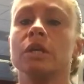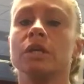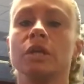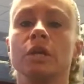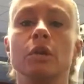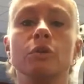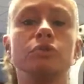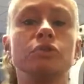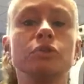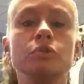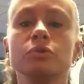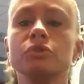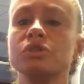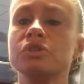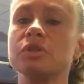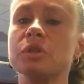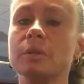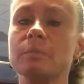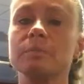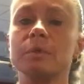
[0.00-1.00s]
do
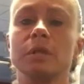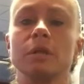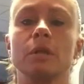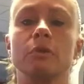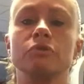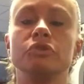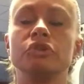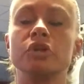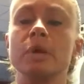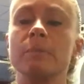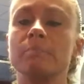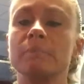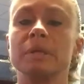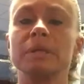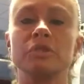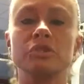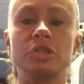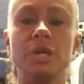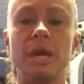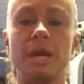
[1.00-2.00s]
some
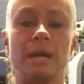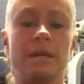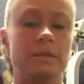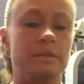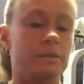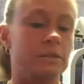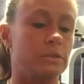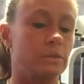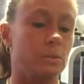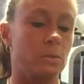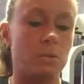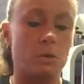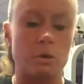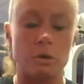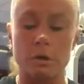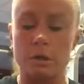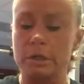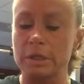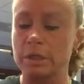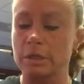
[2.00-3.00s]
jumping jacks,
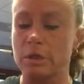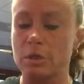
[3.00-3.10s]
or